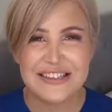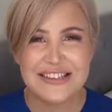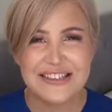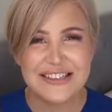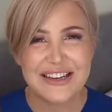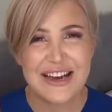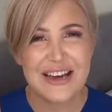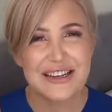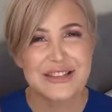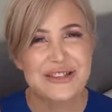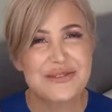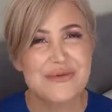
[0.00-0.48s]

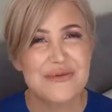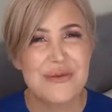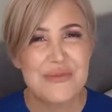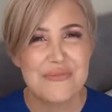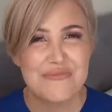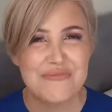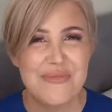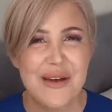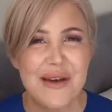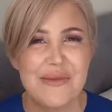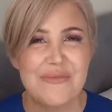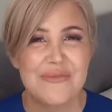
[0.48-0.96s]
starts
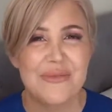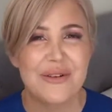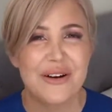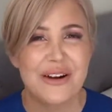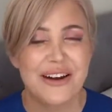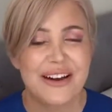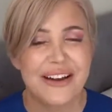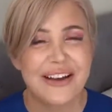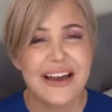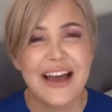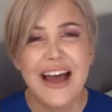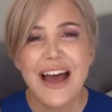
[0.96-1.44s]

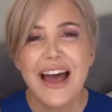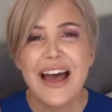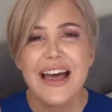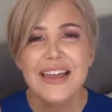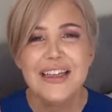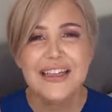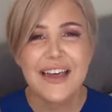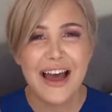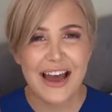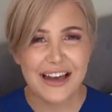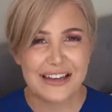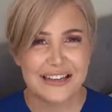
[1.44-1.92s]
remembering
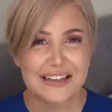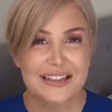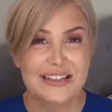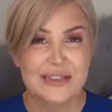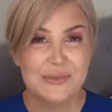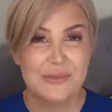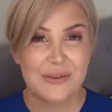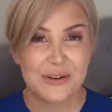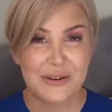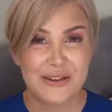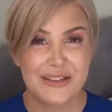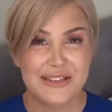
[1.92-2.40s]
that
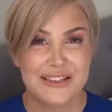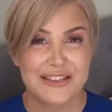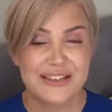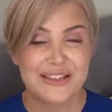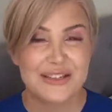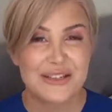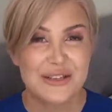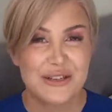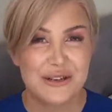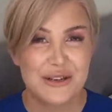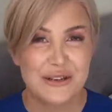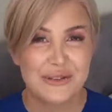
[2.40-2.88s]
experience
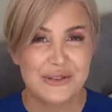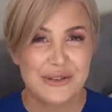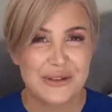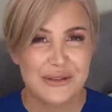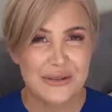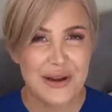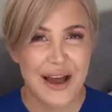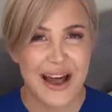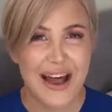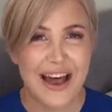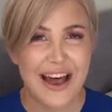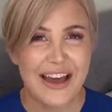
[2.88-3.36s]
the two of
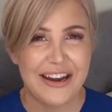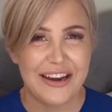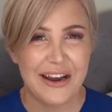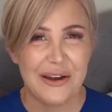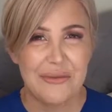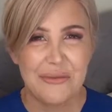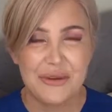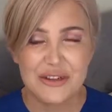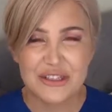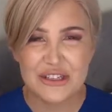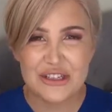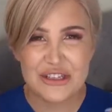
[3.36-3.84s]
you had.
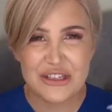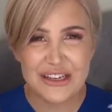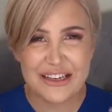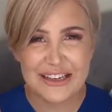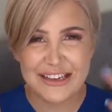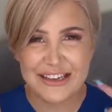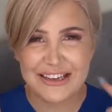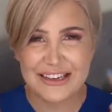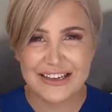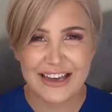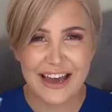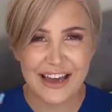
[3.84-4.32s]
And when
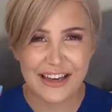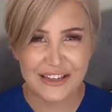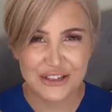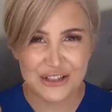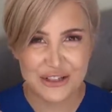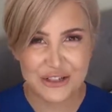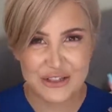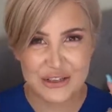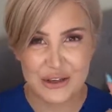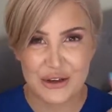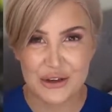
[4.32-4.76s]
she engages